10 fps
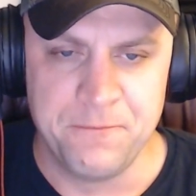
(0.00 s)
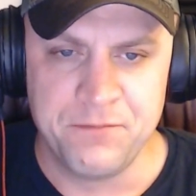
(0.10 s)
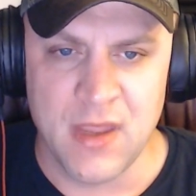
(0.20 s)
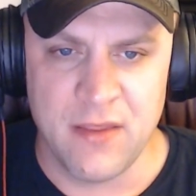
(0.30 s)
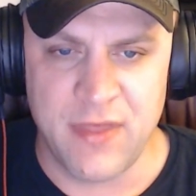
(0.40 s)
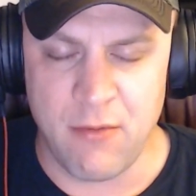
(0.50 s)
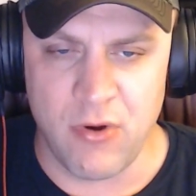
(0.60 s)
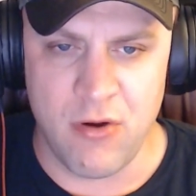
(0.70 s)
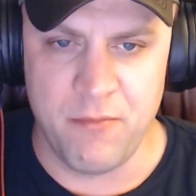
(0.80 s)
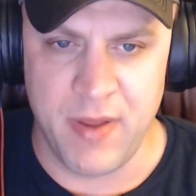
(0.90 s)
They will go
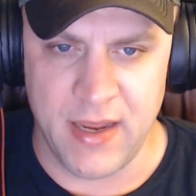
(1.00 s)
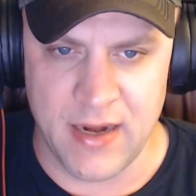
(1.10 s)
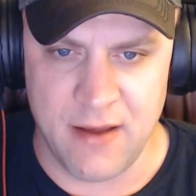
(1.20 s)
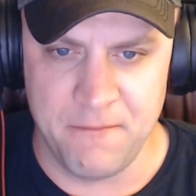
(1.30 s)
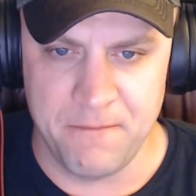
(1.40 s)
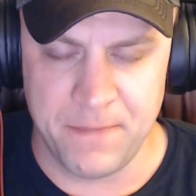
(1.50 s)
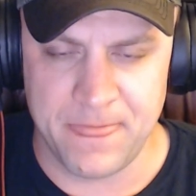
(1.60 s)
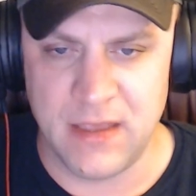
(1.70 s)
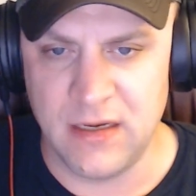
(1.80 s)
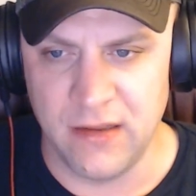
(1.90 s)
and pick it up. They
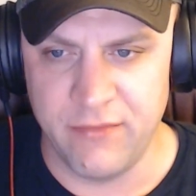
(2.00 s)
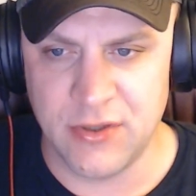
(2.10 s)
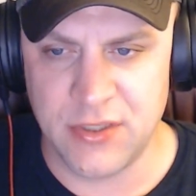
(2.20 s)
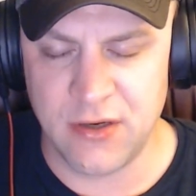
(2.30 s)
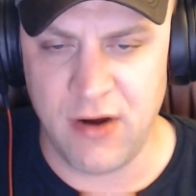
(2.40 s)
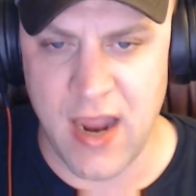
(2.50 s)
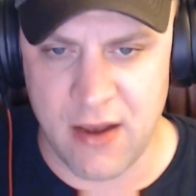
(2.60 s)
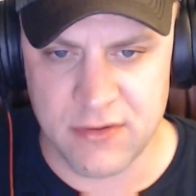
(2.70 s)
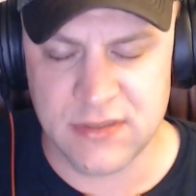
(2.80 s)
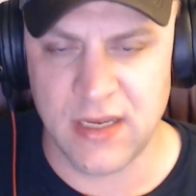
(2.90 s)
deliver it to your
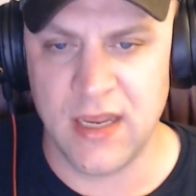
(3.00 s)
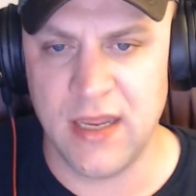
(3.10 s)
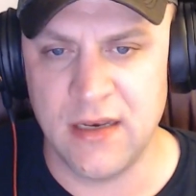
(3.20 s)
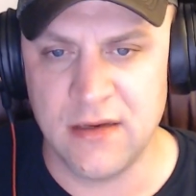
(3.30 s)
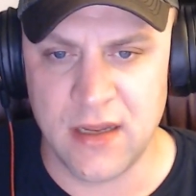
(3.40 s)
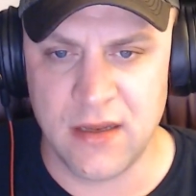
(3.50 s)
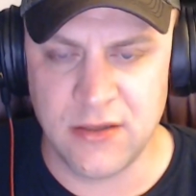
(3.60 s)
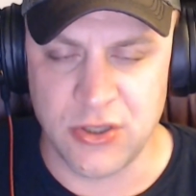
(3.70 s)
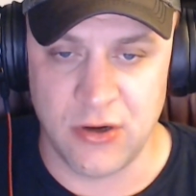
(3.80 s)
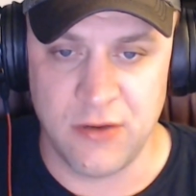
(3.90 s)
house, and
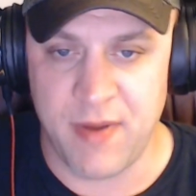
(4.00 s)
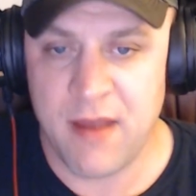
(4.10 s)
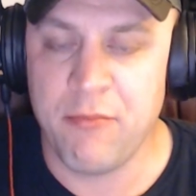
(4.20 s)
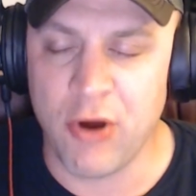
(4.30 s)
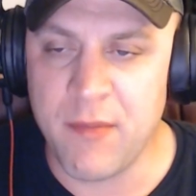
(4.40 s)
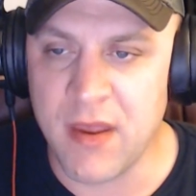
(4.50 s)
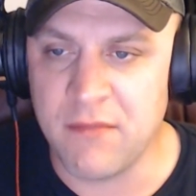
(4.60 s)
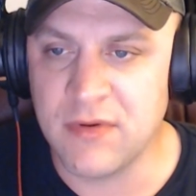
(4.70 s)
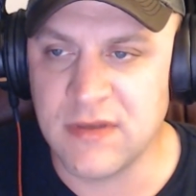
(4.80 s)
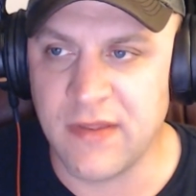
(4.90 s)
you pay a premium
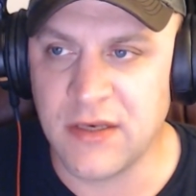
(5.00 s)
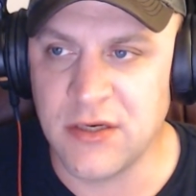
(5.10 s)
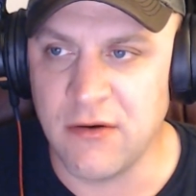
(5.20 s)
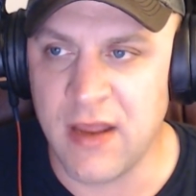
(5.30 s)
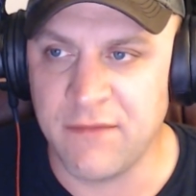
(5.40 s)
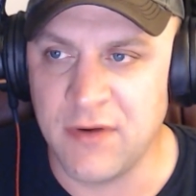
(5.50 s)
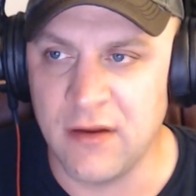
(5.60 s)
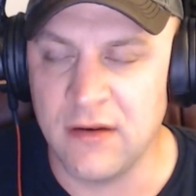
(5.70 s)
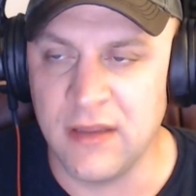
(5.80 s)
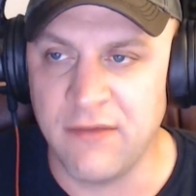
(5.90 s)
so that you don't have to
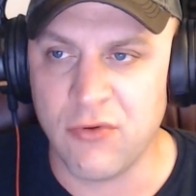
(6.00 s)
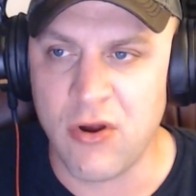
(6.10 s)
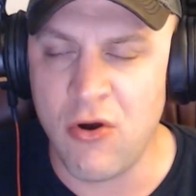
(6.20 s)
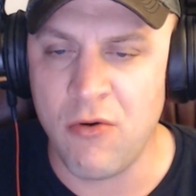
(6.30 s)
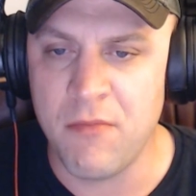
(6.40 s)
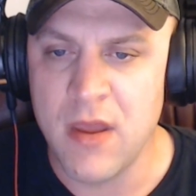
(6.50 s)
leave your home.